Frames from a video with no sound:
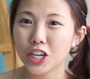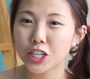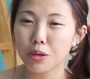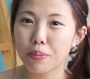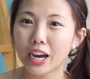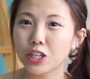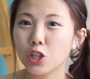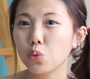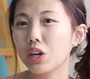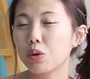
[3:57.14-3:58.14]
changed it back to
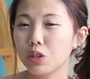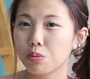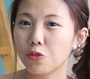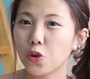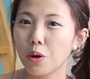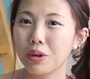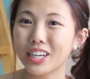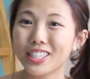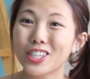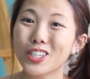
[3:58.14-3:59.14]
the way it was before
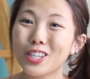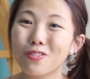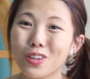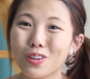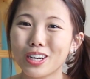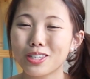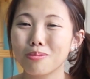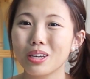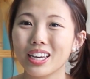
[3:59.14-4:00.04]
because it just didn't feel right to